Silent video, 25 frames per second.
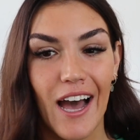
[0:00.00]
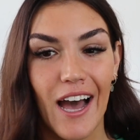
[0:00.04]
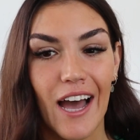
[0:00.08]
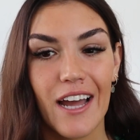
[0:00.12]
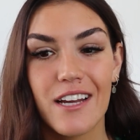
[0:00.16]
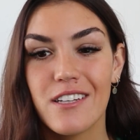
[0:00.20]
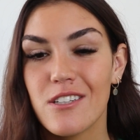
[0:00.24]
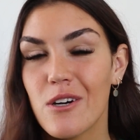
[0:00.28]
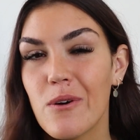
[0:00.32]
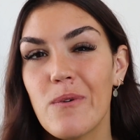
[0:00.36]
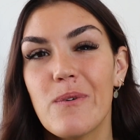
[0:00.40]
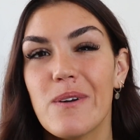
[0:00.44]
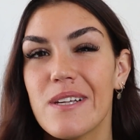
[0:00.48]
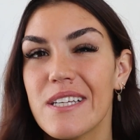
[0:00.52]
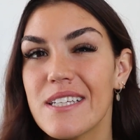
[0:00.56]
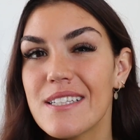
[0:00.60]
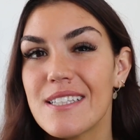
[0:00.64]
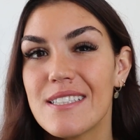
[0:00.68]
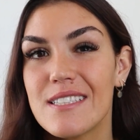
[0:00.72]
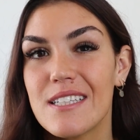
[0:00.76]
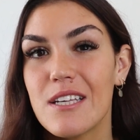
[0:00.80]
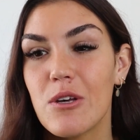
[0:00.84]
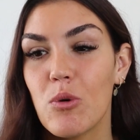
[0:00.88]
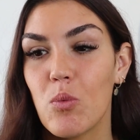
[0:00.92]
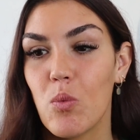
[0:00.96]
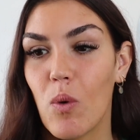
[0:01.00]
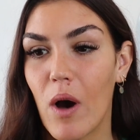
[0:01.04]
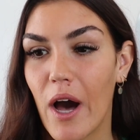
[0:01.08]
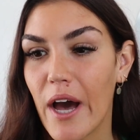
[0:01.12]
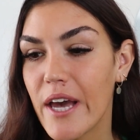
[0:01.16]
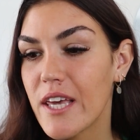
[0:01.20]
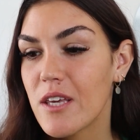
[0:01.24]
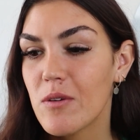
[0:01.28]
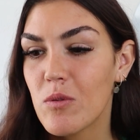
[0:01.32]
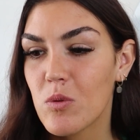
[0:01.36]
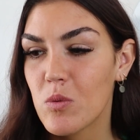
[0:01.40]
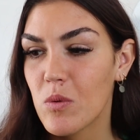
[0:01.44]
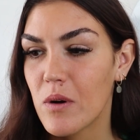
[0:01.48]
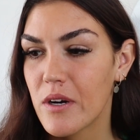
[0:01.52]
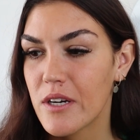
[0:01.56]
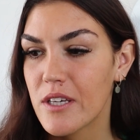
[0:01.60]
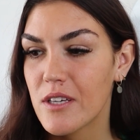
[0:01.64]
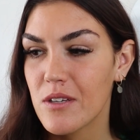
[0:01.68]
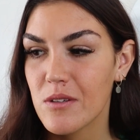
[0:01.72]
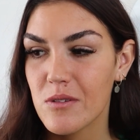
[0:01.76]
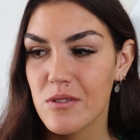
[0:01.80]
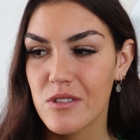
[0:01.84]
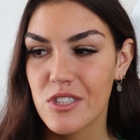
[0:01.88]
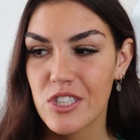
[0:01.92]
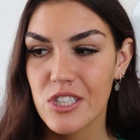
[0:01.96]
I don't really see why you would want to
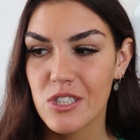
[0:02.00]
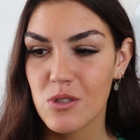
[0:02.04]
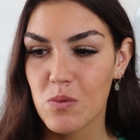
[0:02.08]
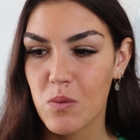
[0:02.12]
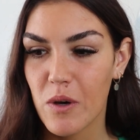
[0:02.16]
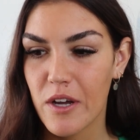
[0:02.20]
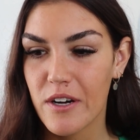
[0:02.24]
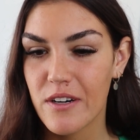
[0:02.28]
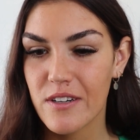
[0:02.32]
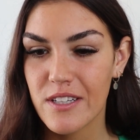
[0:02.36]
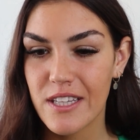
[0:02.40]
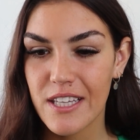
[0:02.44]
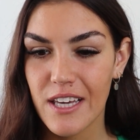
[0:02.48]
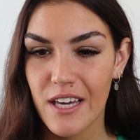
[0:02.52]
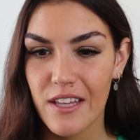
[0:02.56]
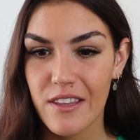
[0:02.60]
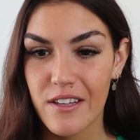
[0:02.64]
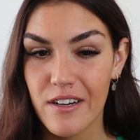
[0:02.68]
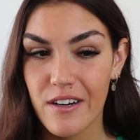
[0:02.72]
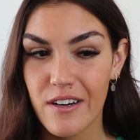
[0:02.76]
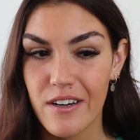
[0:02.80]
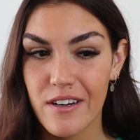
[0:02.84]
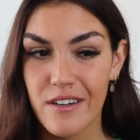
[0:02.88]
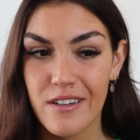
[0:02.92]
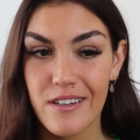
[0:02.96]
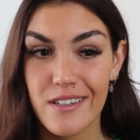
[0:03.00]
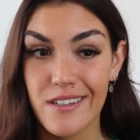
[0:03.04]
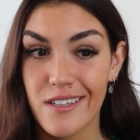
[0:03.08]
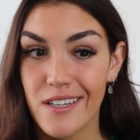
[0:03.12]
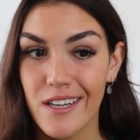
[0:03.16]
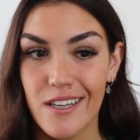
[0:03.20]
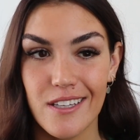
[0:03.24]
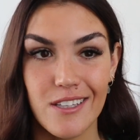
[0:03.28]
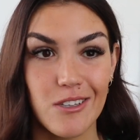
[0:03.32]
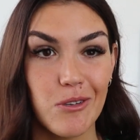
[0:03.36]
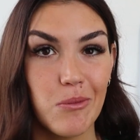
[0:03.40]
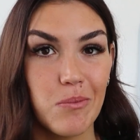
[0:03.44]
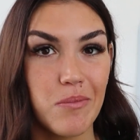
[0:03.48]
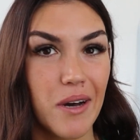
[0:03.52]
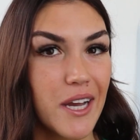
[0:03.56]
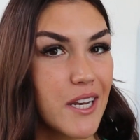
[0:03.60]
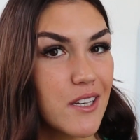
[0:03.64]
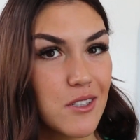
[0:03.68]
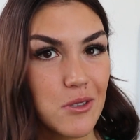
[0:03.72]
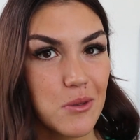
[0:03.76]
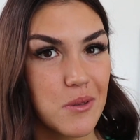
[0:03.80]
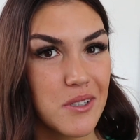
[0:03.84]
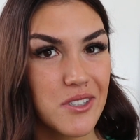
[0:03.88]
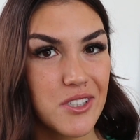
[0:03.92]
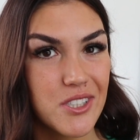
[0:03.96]
use just one or the other. You might
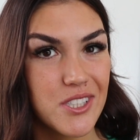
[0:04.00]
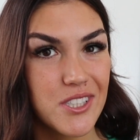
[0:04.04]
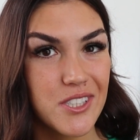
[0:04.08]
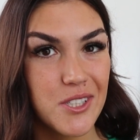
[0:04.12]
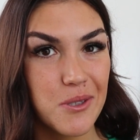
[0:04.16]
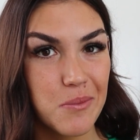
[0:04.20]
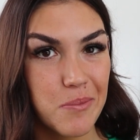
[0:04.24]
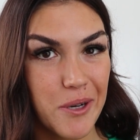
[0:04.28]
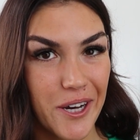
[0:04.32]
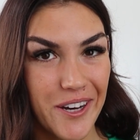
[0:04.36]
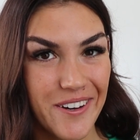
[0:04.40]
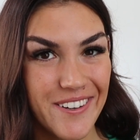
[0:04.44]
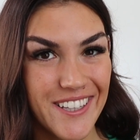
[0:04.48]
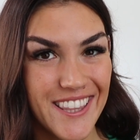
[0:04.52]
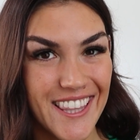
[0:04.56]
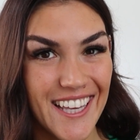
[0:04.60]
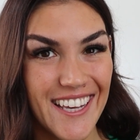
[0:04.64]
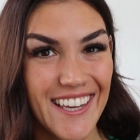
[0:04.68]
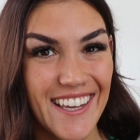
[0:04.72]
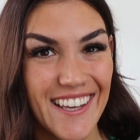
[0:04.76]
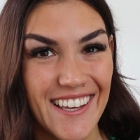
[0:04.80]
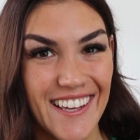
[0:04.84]
as well just do both.